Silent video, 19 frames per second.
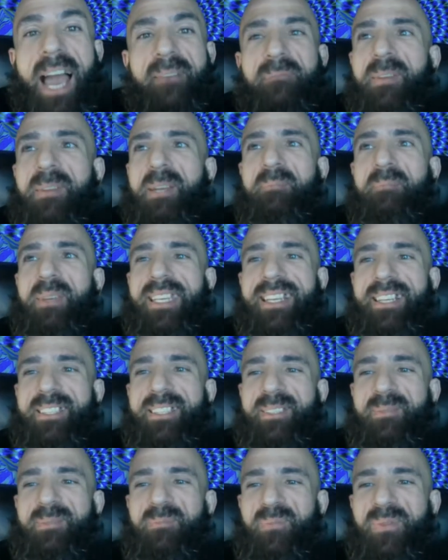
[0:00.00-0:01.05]
I'm laughing
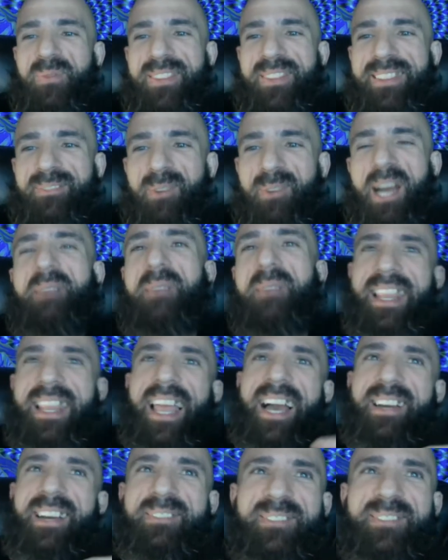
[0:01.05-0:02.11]
because why
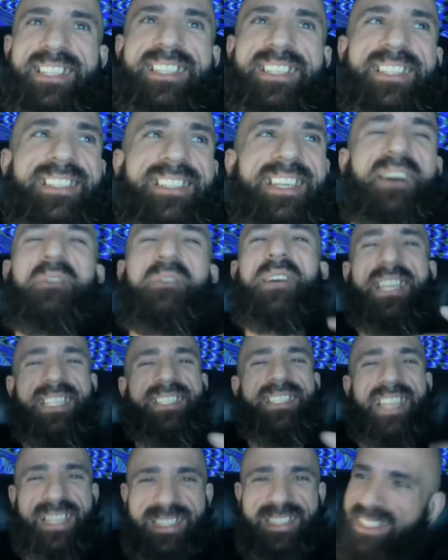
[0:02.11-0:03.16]
am I laughing? because
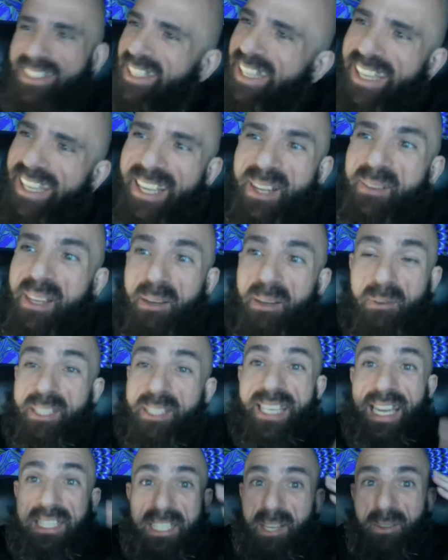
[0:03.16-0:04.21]
oh, cause I,
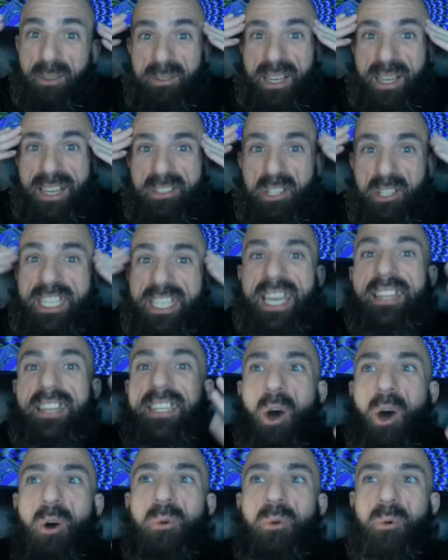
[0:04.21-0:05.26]
because I still
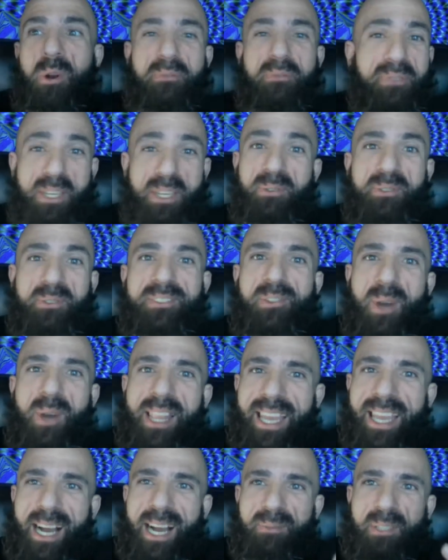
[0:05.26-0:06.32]
understand the old world view.
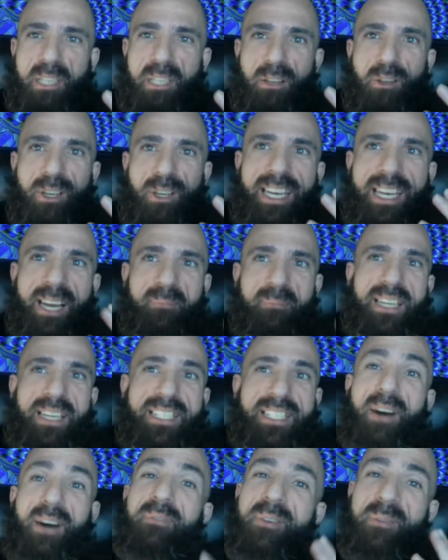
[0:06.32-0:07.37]
So I like, I'm still looking
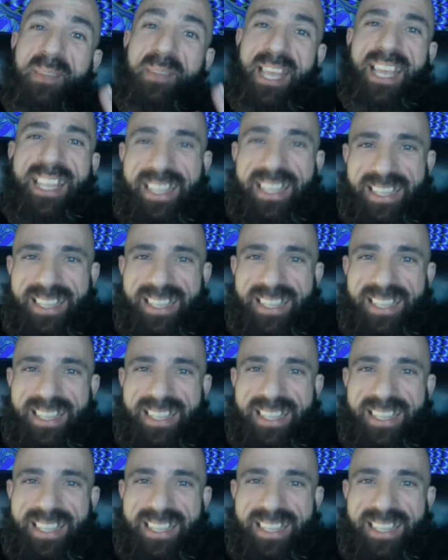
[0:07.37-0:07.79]
at myself from